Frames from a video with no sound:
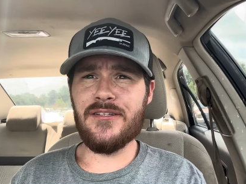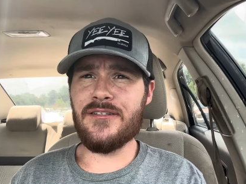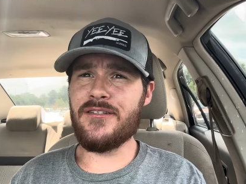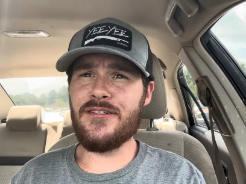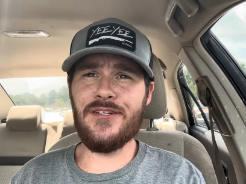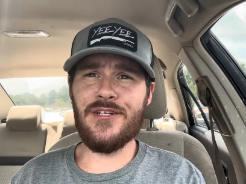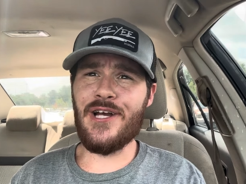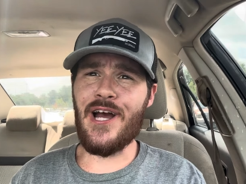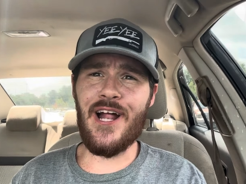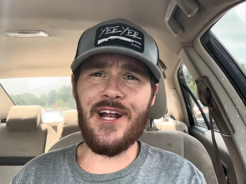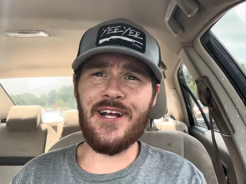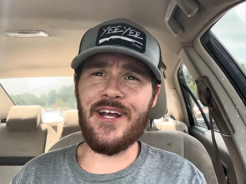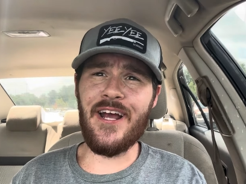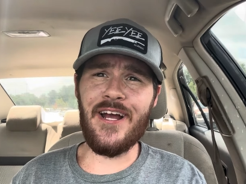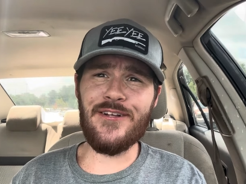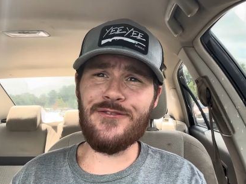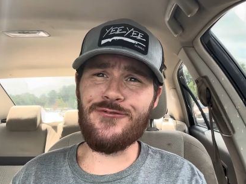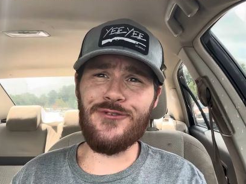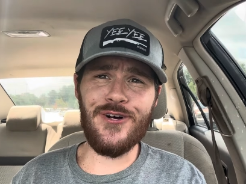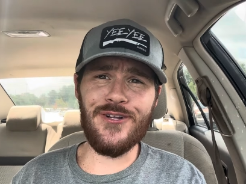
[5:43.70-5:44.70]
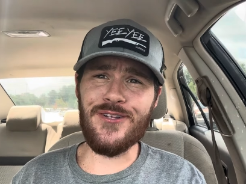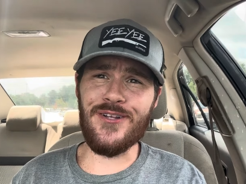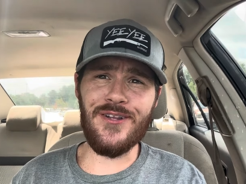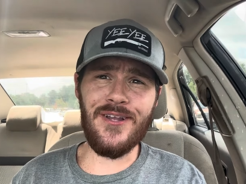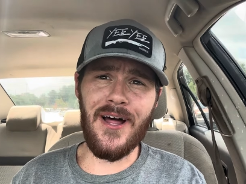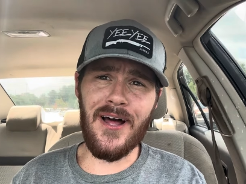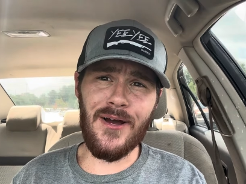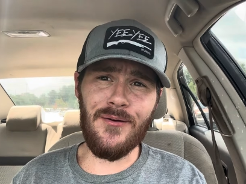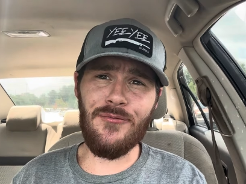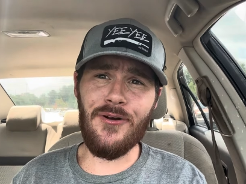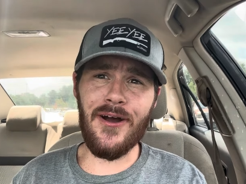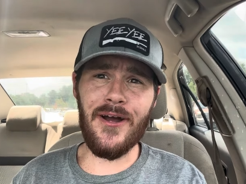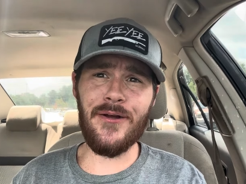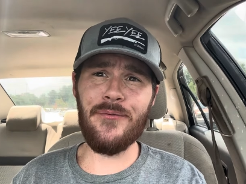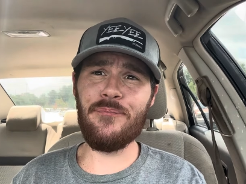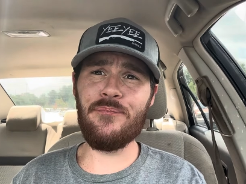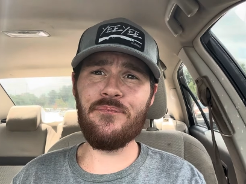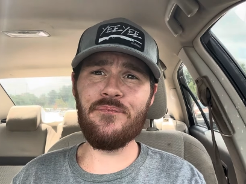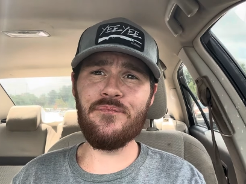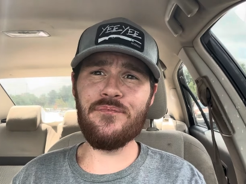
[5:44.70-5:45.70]
You got to cancel out the lime, right?
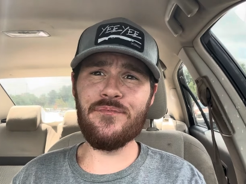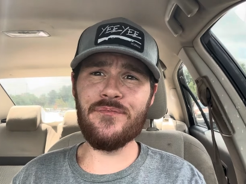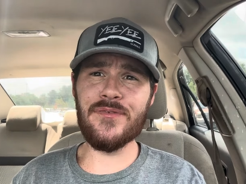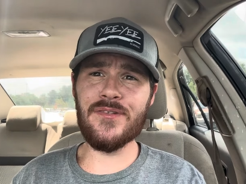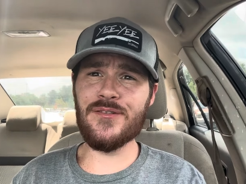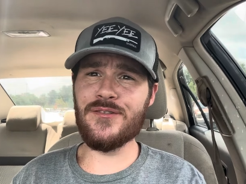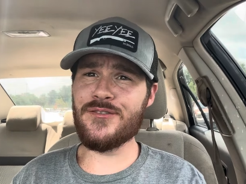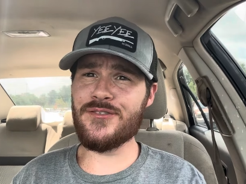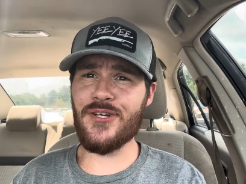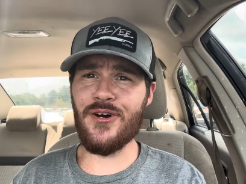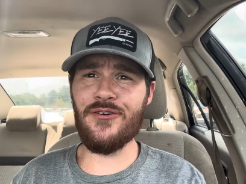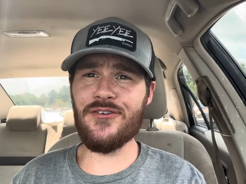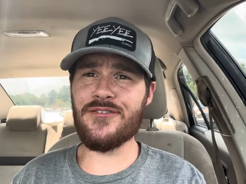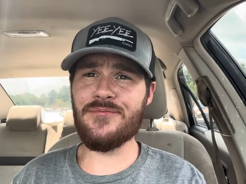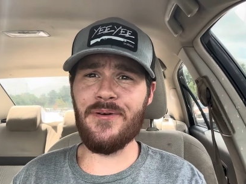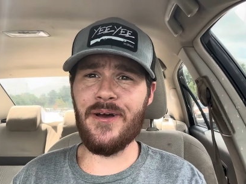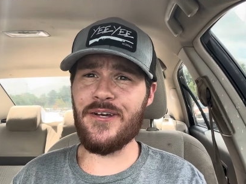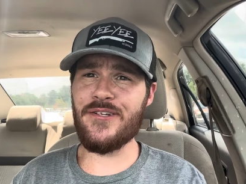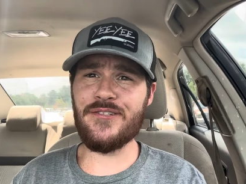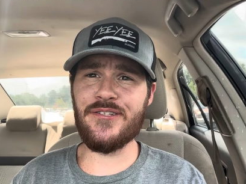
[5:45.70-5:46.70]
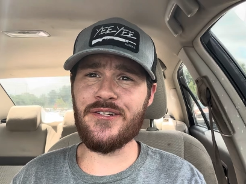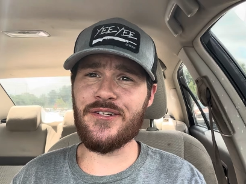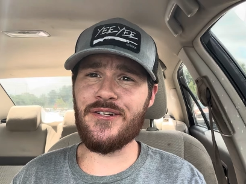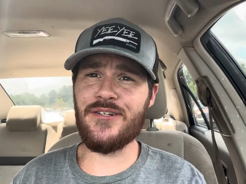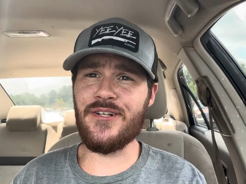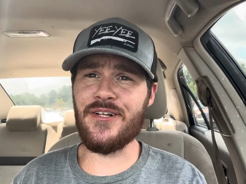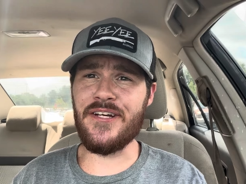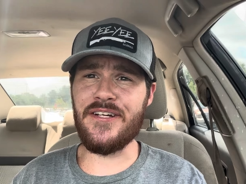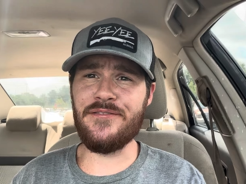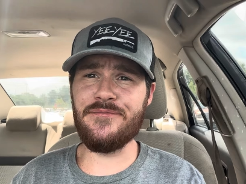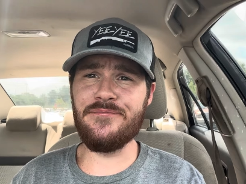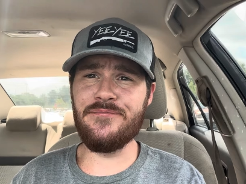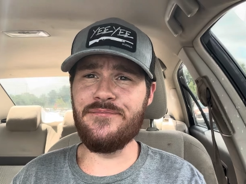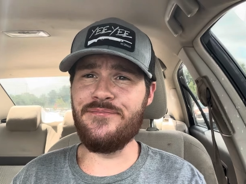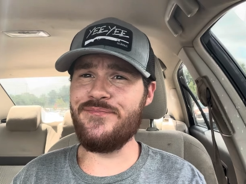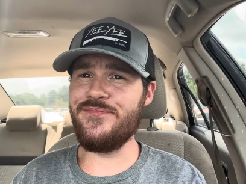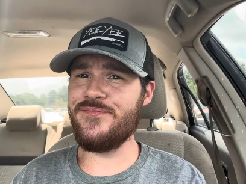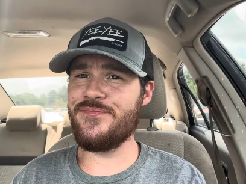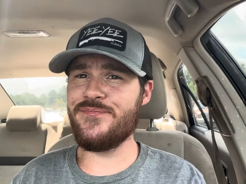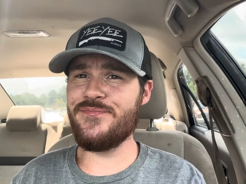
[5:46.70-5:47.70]
So it's basically
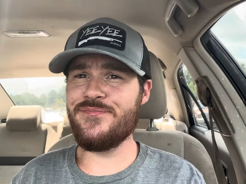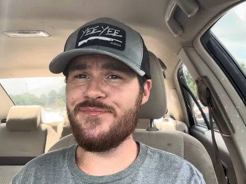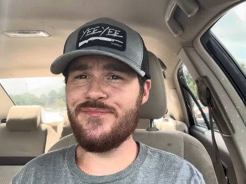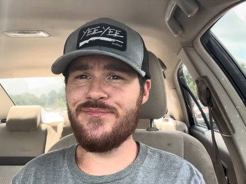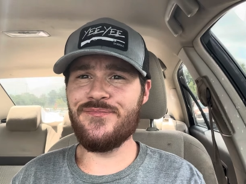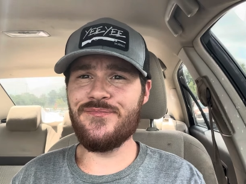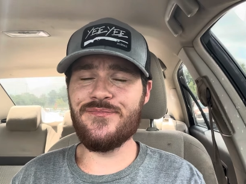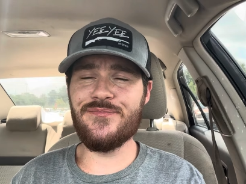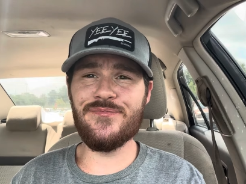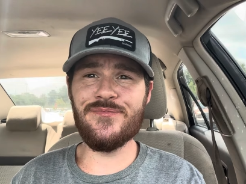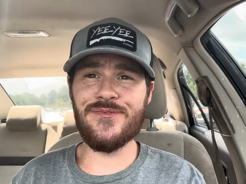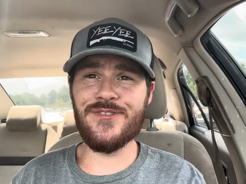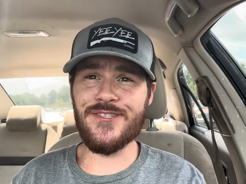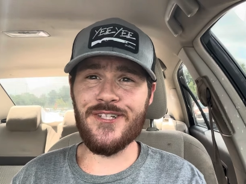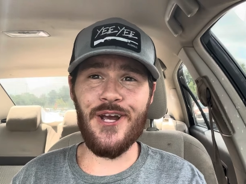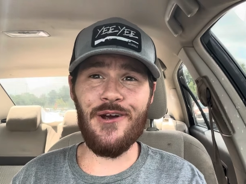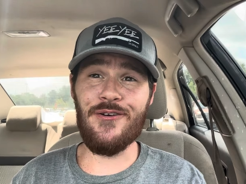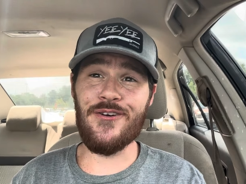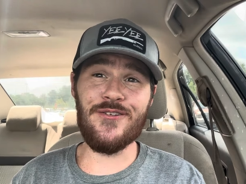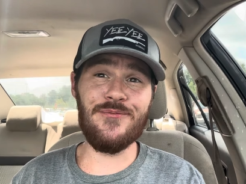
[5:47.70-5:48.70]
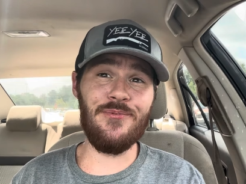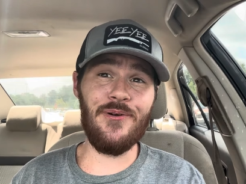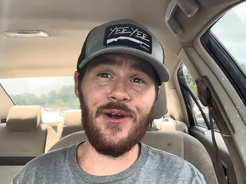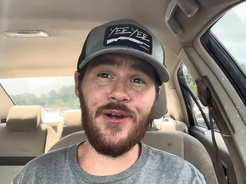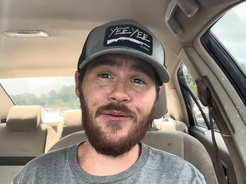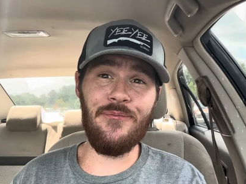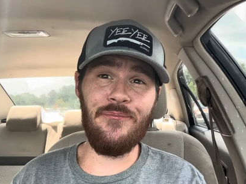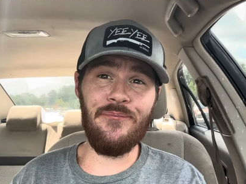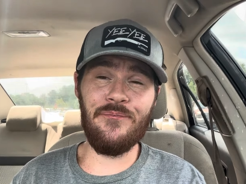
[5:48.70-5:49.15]
cherry Sprite.